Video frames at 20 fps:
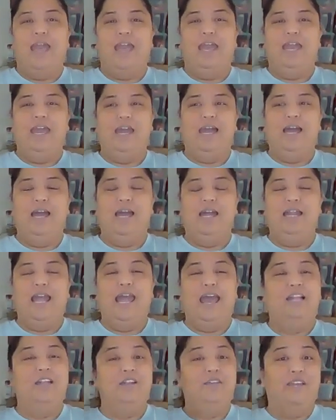and
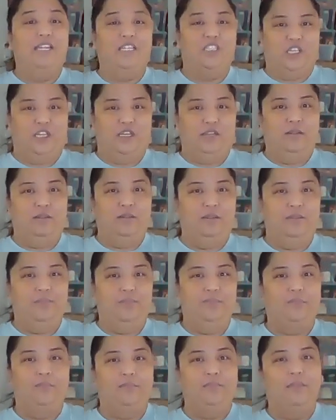elevation.
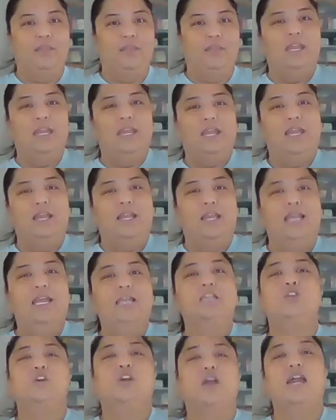
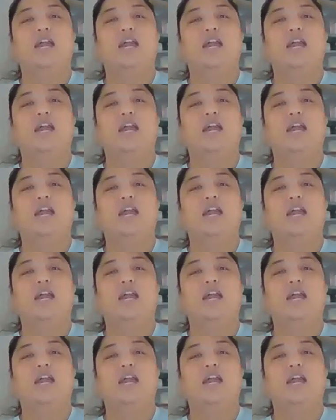Is it